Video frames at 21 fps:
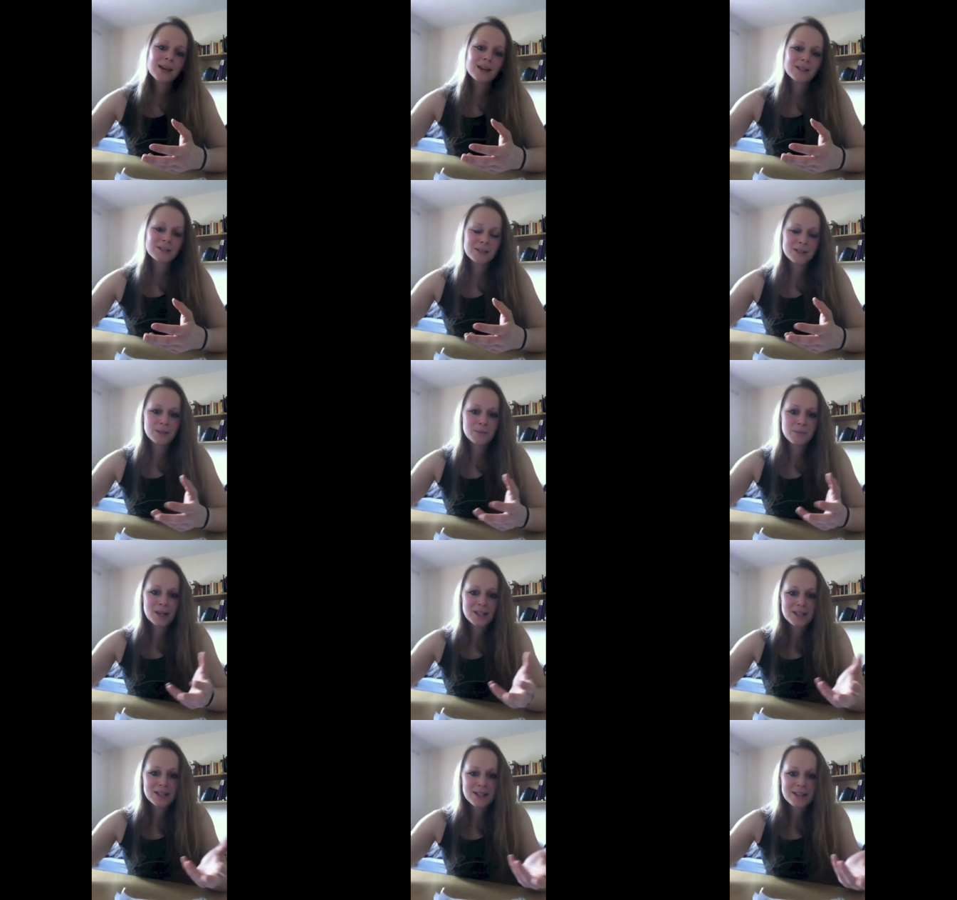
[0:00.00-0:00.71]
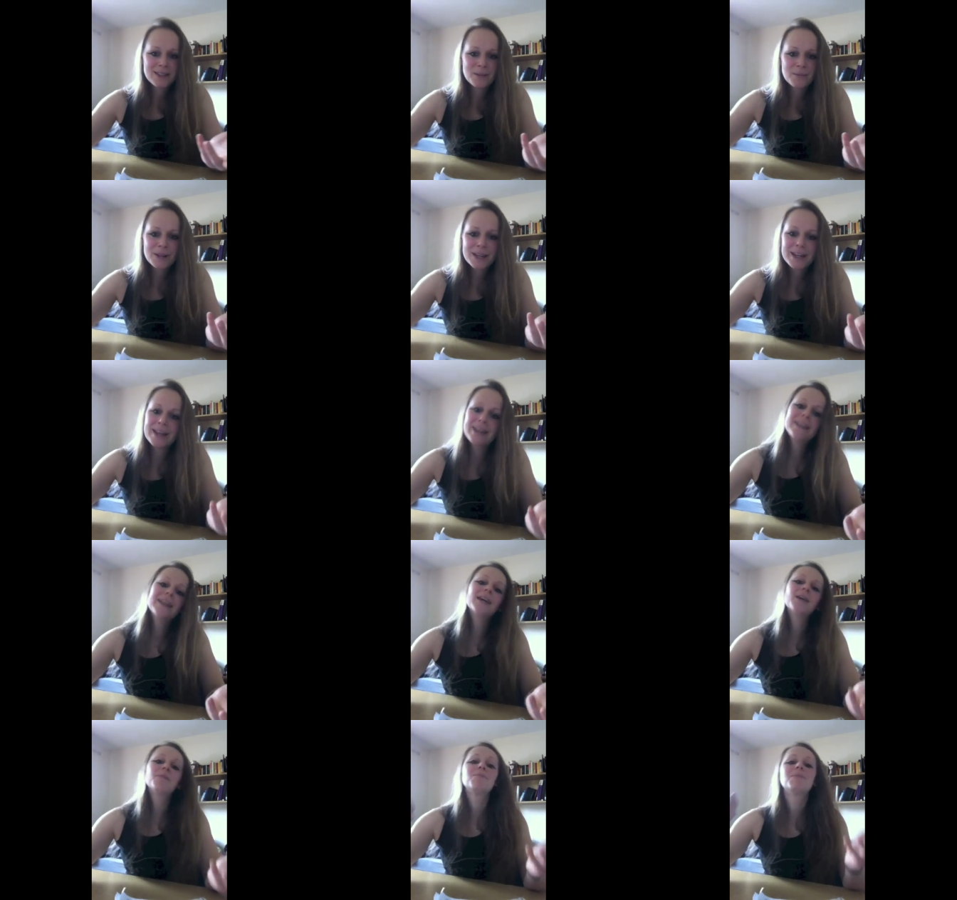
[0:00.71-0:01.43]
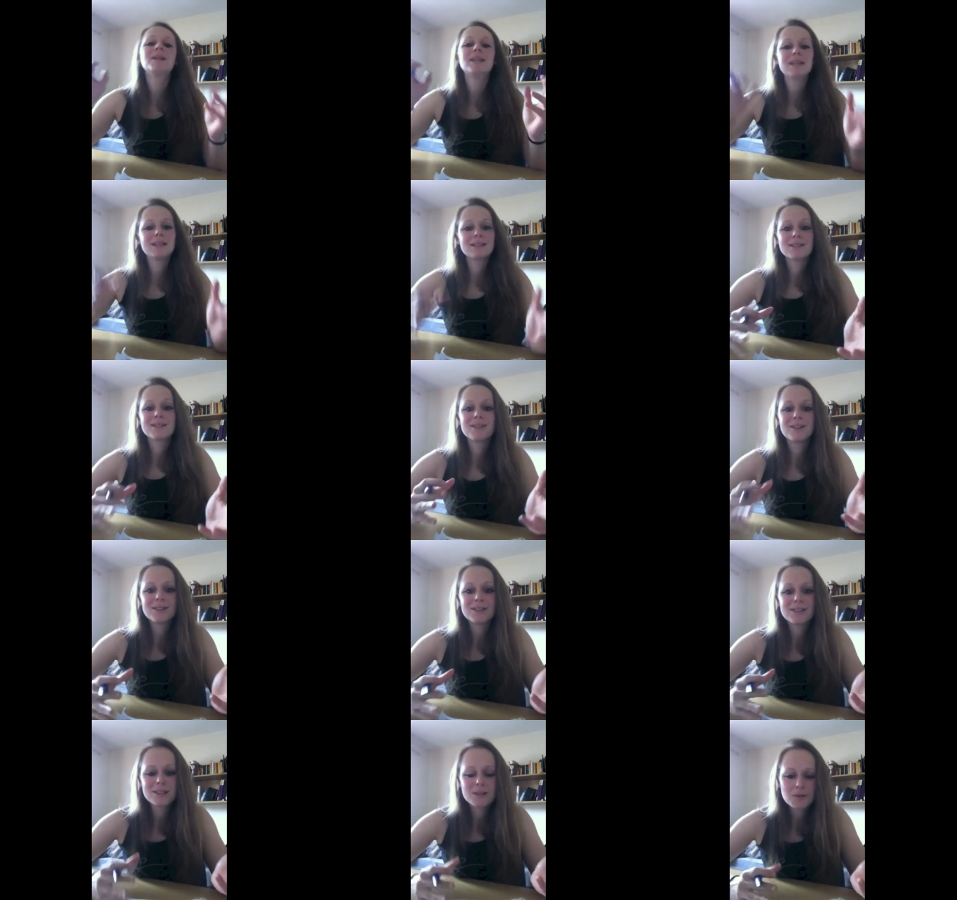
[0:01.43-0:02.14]
So especially at the beginning, please
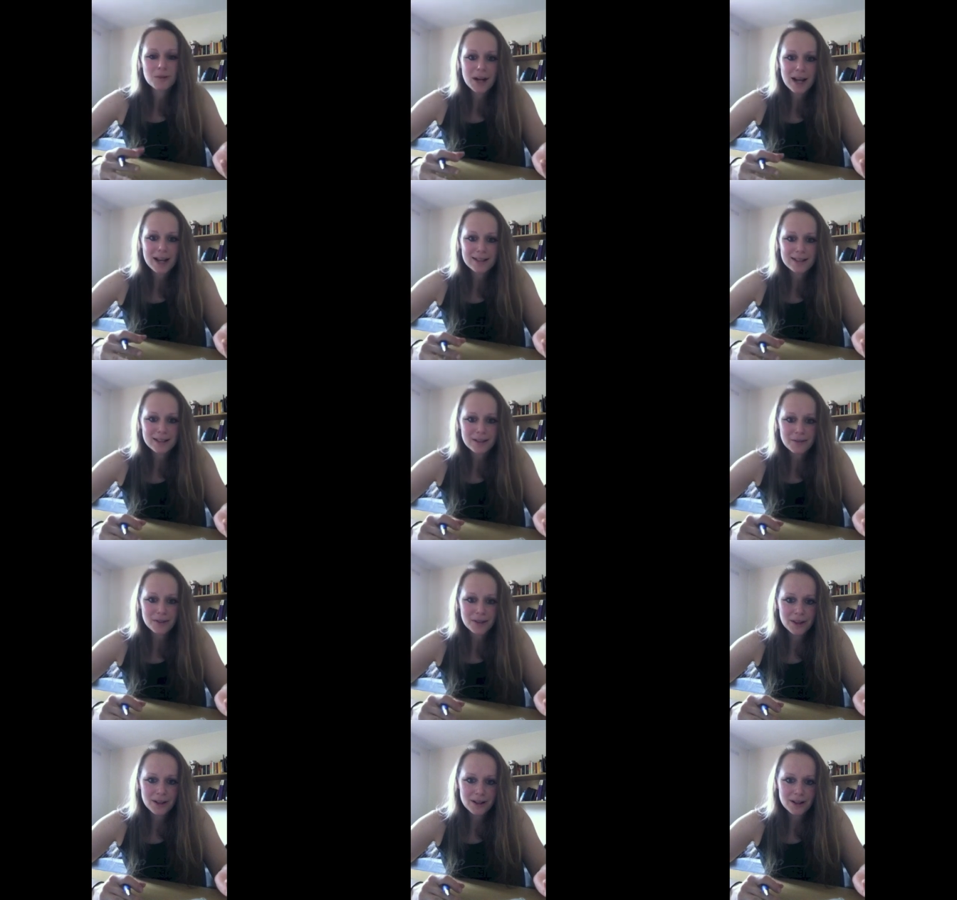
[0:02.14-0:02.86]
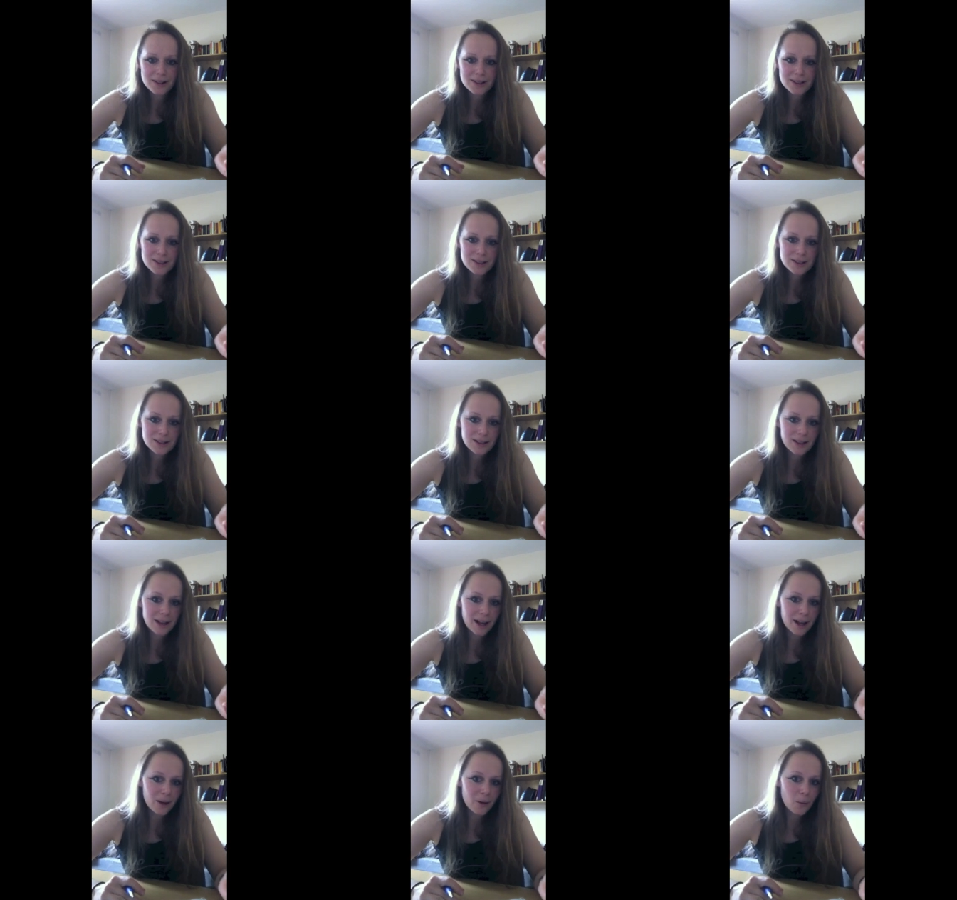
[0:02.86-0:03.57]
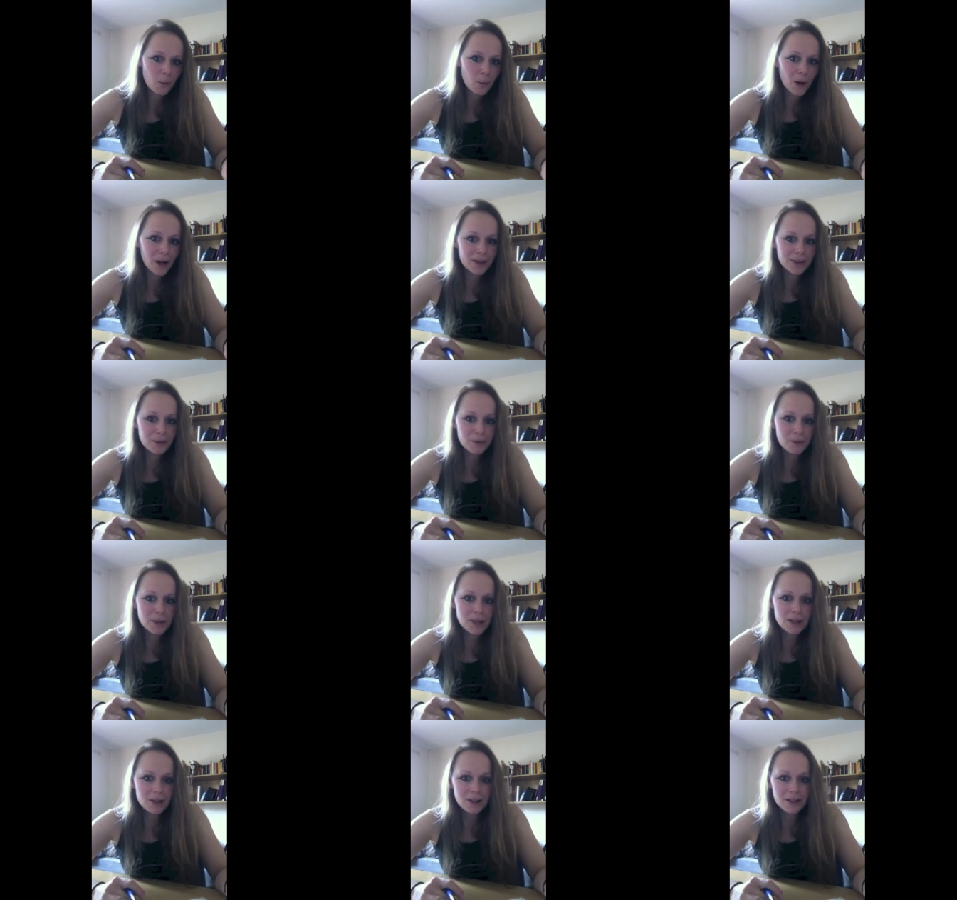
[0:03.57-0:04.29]
don't stress if there's like one
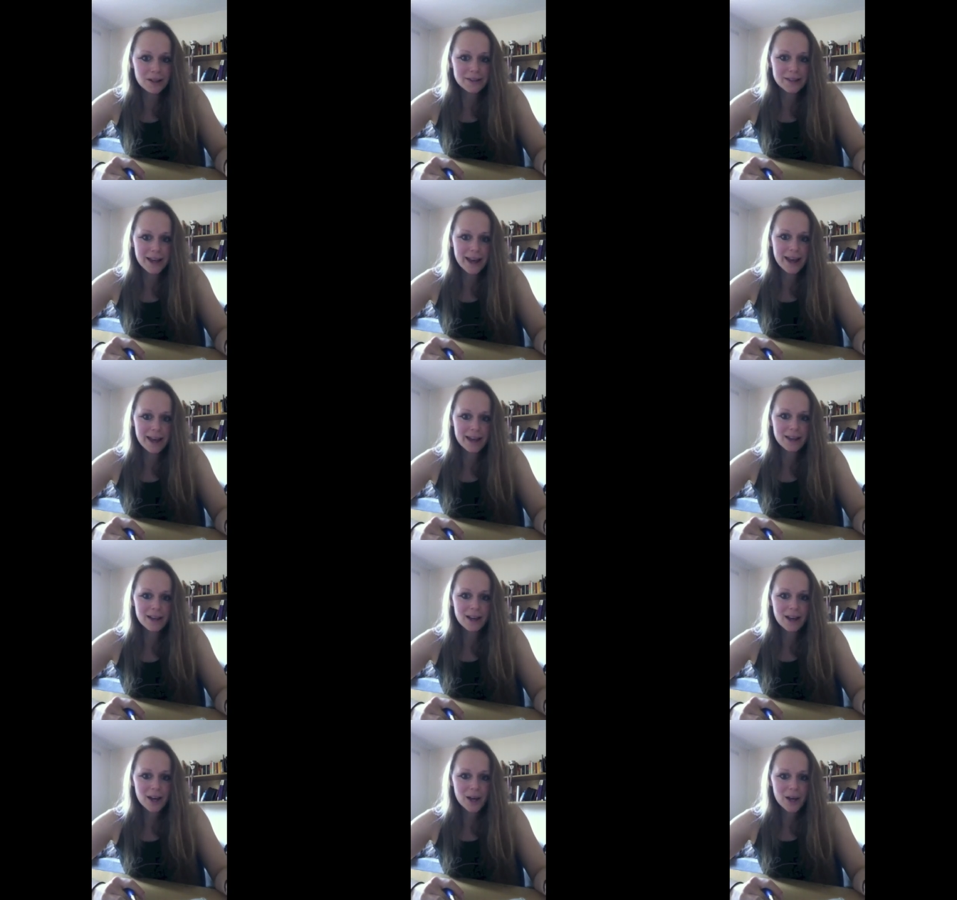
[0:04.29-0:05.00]
meal a day,